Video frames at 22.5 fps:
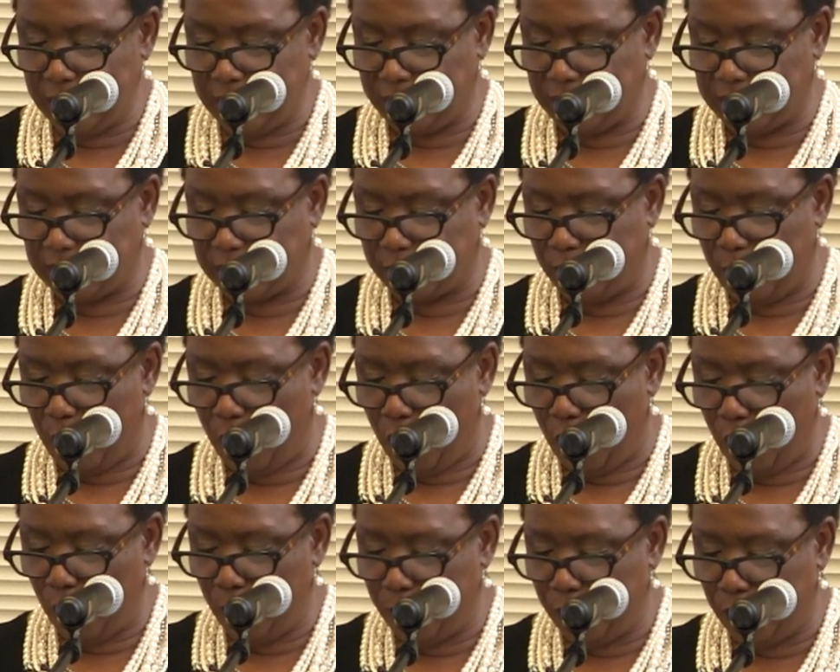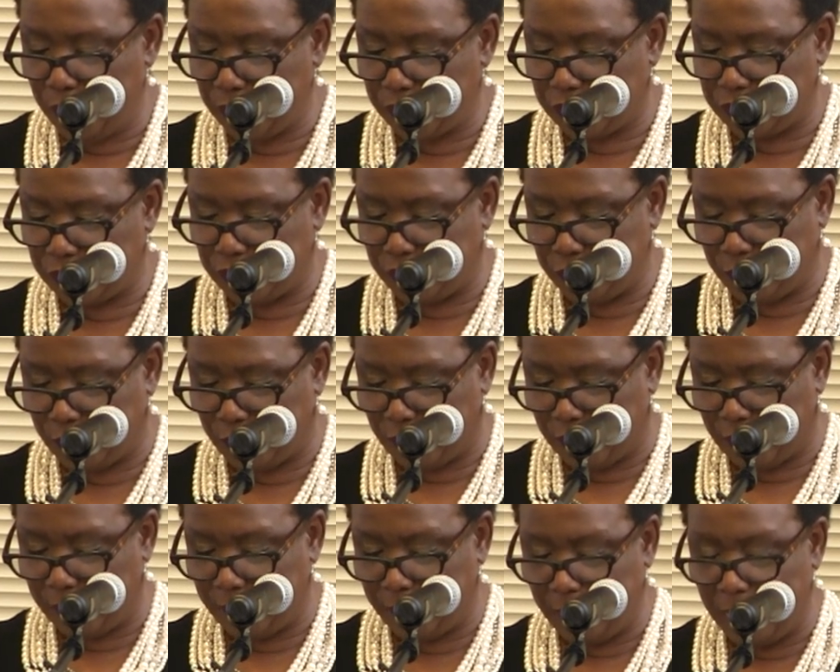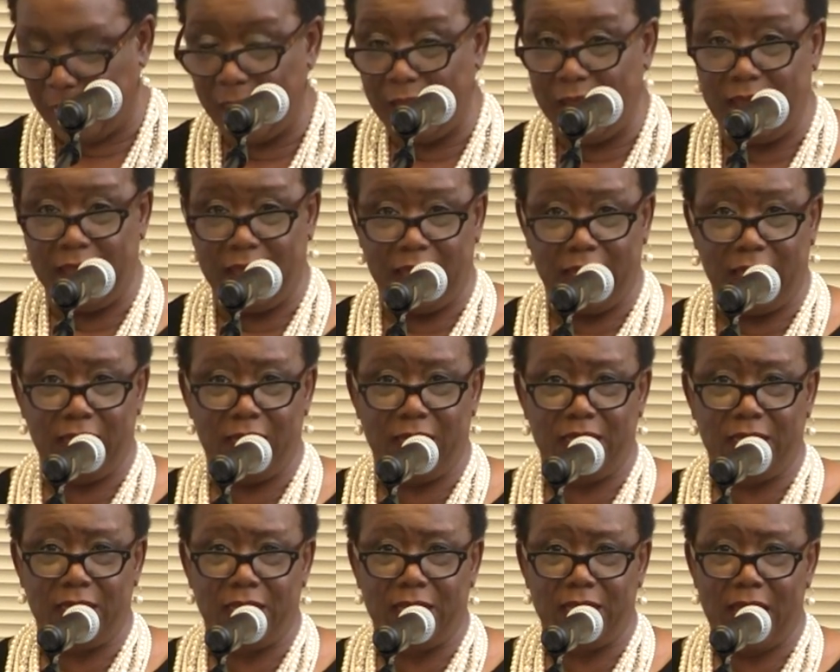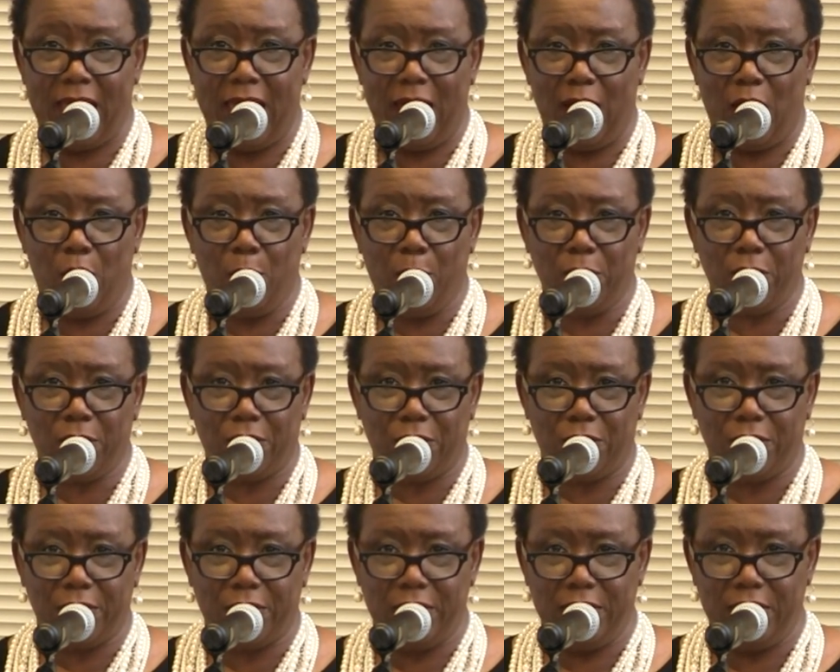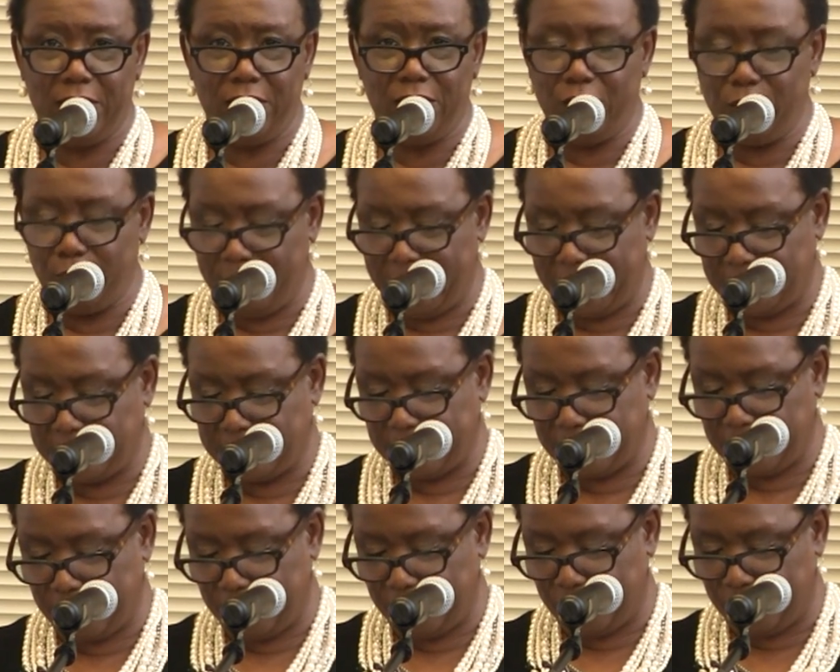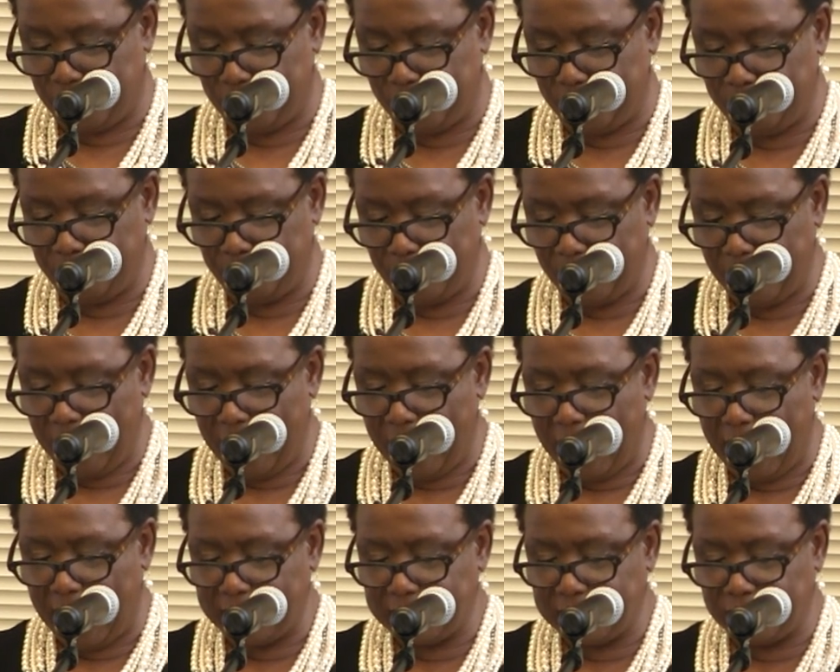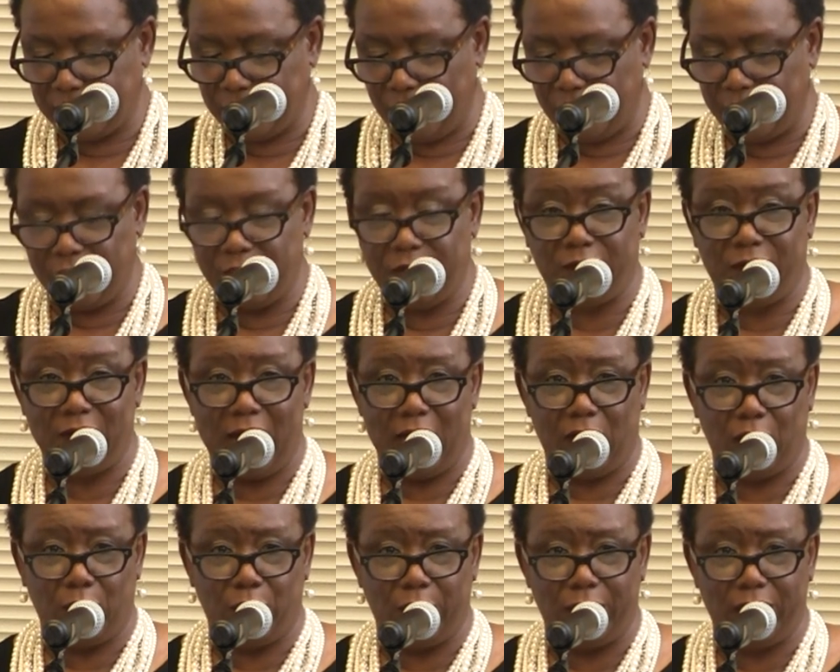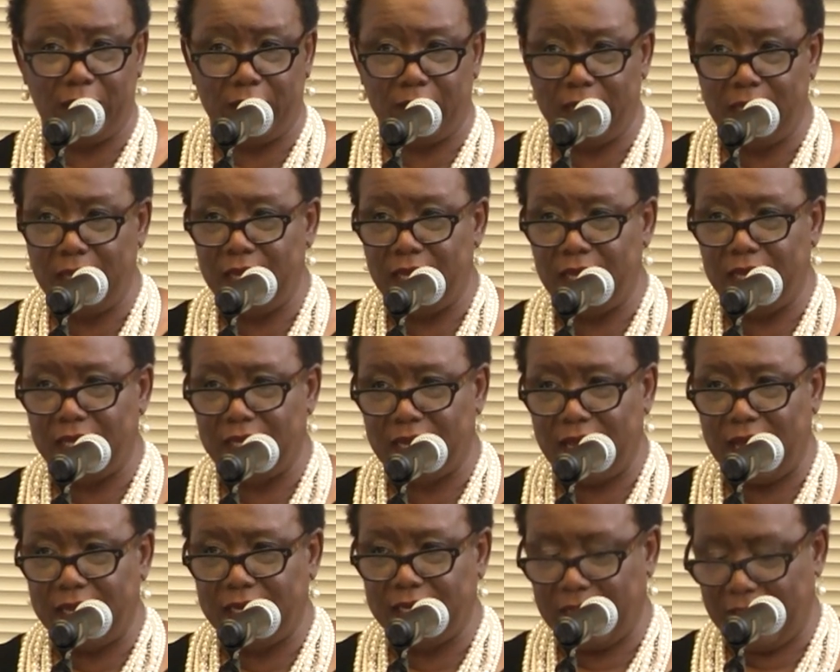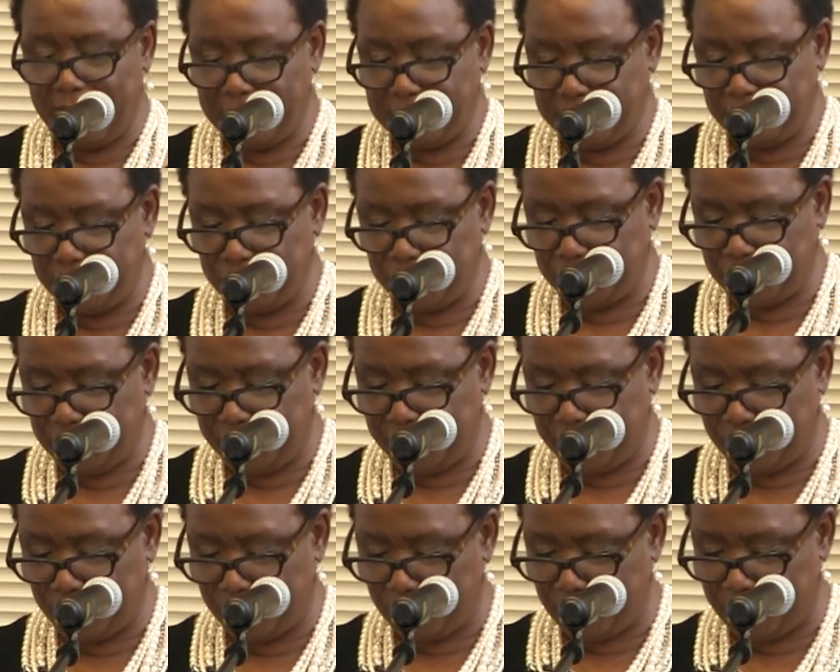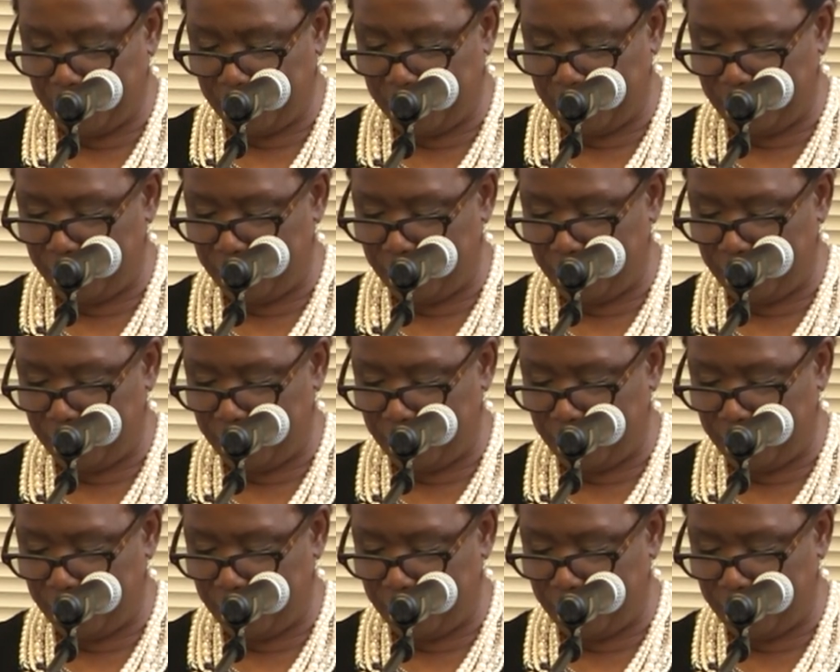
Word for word: in a small bookstore in Albuquerque, New Mexico, I saw the following and I'd like to share it with